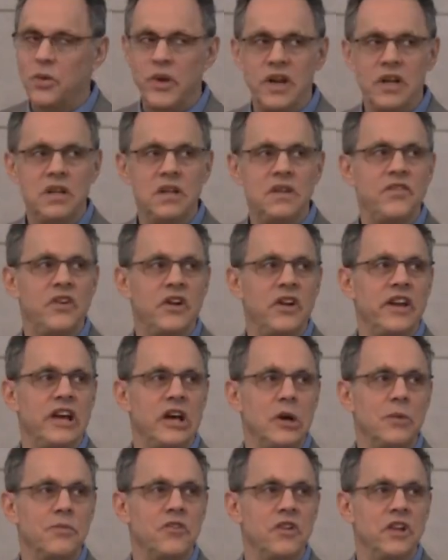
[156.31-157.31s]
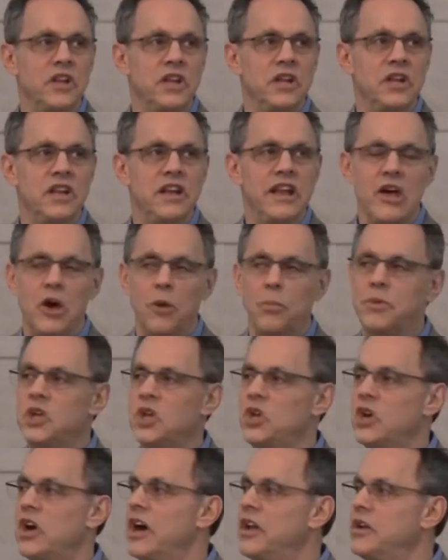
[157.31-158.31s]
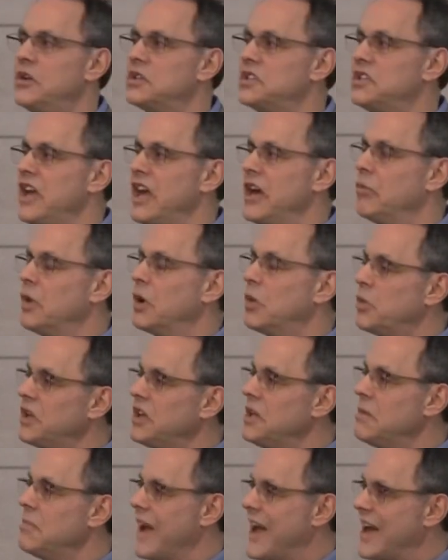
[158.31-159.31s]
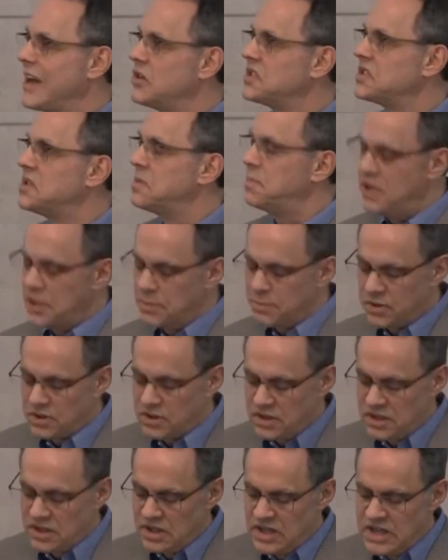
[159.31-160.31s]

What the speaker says: rarely very helpful in helping you to understand what really matters to people,